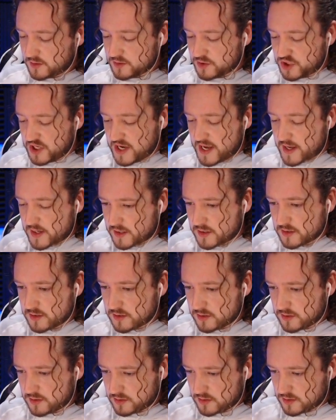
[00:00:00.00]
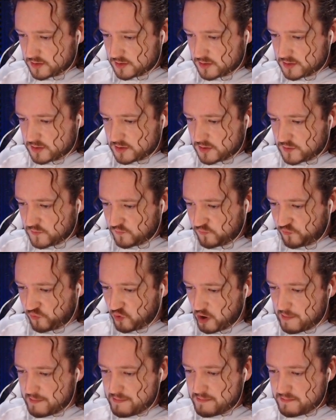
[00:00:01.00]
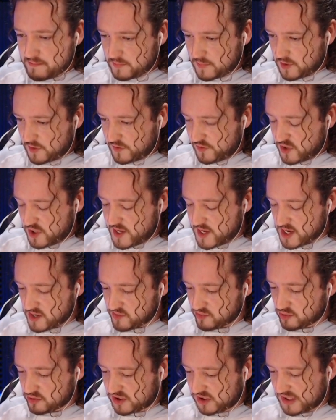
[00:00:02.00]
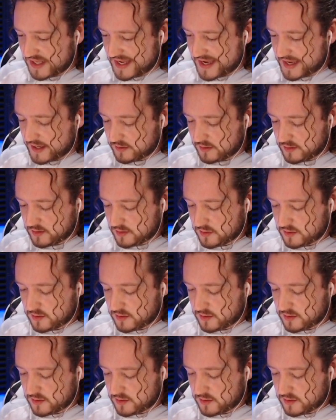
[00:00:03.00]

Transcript: Jack from the Heroes Clan.